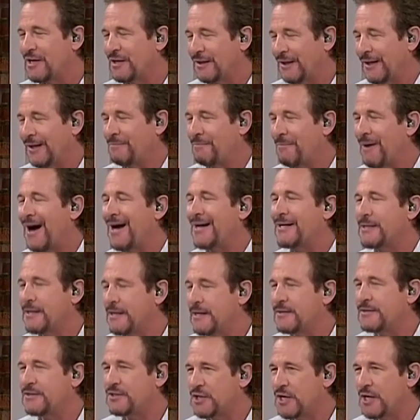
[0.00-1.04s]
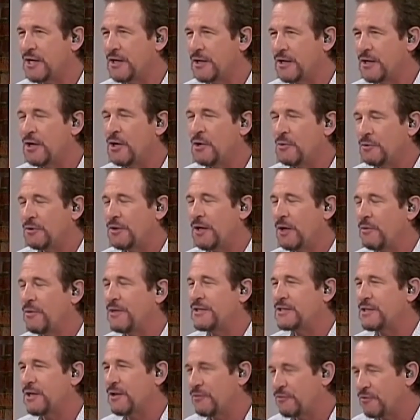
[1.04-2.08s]
like my kids did when they
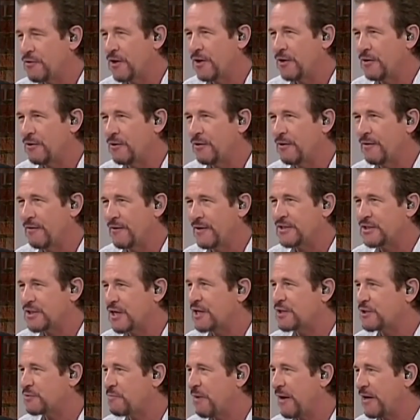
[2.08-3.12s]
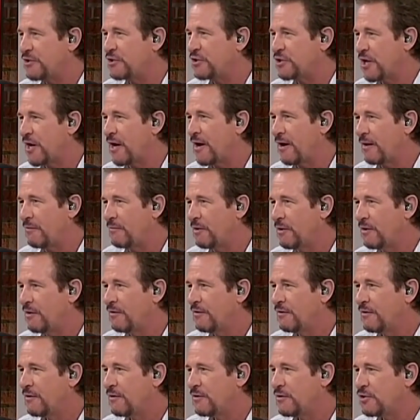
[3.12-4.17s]
went to the theater and they saw Space Jam
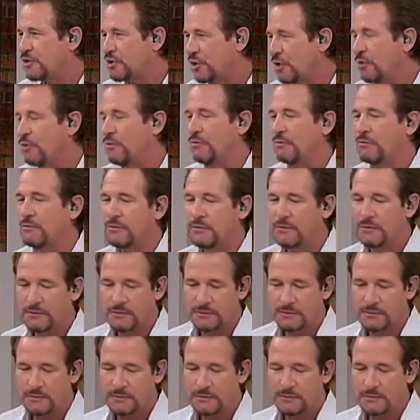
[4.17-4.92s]
2.